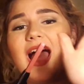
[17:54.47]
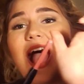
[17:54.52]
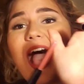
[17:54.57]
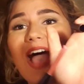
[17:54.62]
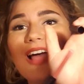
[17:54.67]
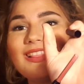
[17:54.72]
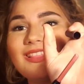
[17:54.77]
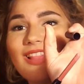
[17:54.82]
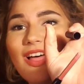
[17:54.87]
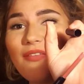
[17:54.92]

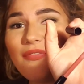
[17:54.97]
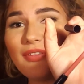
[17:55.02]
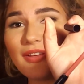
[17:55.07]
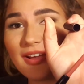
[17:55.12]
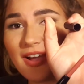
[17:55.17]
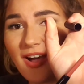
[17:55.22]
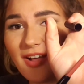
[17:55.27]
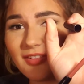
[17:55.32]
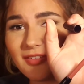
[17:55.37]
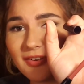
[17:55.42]
I love the
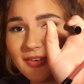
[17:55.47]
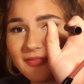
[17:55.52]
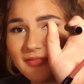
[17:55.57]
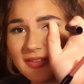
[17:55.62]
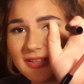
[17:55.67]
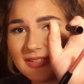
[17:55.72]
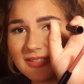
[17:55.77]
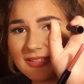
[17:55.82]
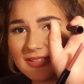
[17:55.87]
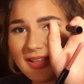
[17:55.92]
color of
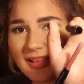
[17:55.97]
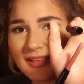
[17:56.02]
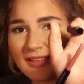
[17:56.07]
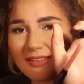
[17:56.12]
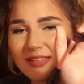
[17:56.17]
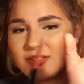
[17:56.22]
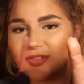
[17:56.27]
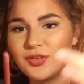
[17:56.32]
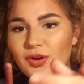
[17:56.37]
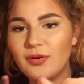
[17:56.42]
this. Like,
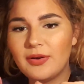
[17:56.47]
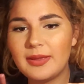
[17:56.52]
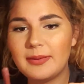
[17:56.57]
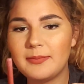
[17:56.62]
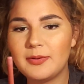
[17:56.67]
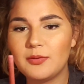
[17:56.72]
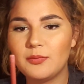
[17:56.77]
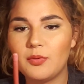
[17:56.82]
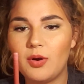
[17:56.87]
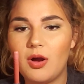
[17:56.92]
don't get
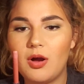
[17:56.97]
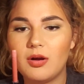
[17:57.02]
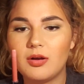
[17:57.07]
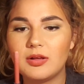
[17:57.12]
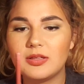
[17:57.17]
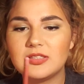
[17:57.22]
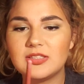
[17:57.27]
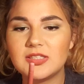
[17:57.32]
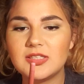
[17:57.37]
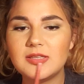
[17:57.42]
me wrong.
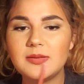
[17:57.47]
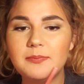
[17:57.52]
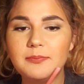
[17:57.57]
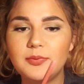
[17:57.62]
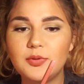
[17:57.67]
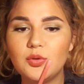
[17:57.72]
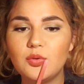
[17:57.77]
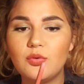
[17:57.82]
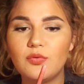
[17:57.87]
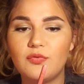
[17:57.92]
This is a
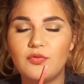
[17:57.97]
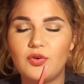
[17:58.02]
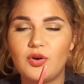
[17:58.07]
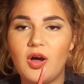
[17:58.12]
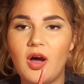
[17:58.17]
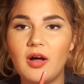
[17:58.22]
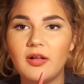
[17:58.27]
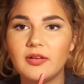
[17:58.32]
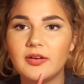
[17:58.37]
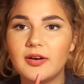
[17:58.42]
beautiful
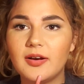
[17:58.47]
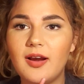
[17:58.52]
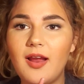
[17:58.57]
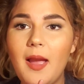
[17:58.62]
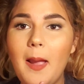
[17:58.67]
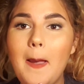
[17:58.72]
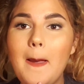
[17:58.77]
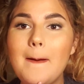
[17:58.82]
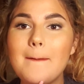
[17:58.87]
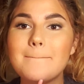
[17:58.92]
color.
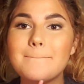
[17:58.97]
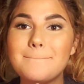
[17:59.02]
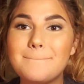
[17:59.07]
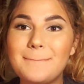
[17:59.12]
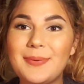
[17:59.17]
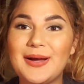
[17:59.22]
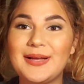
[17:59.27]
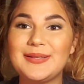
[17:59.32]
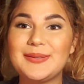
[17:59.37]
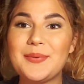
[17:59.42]

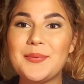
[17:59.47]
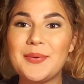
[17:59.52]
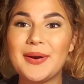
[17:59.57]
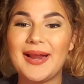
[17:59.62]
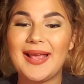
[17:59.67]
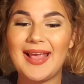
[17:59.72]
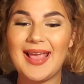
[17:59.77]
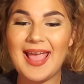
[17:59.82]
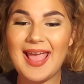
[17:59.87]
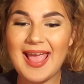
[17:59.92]
But what
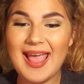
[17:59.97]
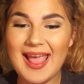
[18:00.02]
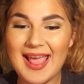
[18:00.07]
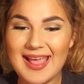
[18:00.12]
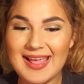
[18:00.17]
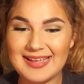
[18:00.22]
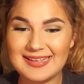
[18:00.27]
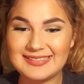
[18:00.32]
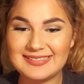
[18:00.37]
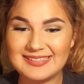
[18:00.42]
I
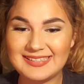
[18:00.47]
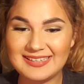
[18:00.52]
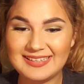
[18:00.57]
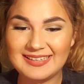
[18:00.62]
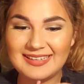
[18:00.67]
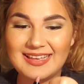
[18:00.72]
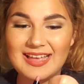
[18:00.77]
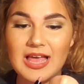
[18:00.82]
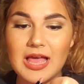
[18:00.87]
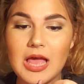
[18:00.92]
hate
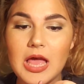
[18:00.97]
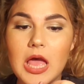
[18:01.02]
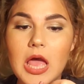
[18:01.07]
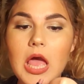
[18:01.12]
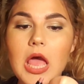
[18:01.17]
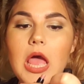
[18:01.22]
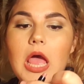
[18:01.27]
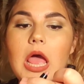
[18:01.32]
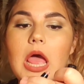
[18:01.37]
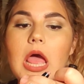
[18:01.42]

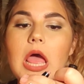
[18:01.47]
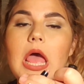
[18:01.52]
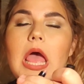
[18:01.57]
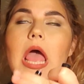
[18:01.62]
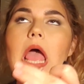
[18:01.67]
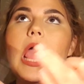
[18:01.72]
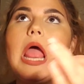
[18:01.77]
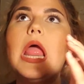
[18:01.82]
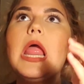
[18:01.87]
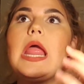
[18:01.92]

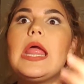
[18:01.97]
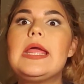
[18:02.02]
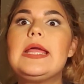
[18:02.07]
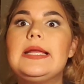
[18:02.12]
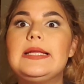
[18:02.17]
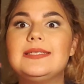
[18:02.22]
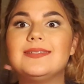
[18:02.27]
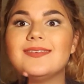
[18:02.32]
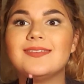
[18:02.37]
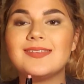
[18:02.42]

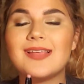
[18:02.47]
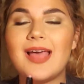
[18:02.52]
is